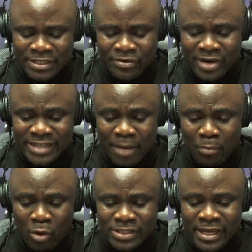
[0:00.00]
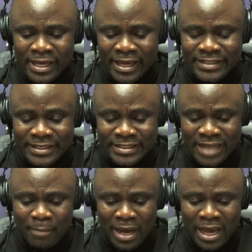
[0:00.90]
Great Amos is in
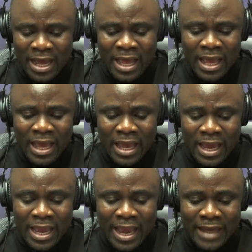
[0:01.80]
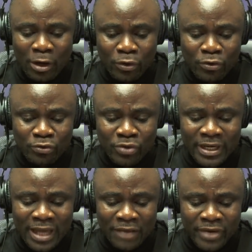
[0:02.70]
Tema and also
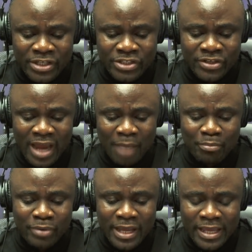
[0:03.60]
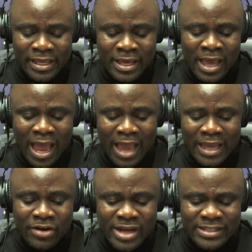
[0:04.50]
then a drink a brain. I
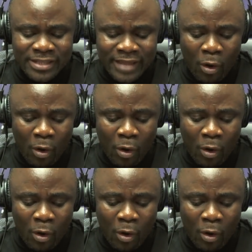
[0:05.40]
greet the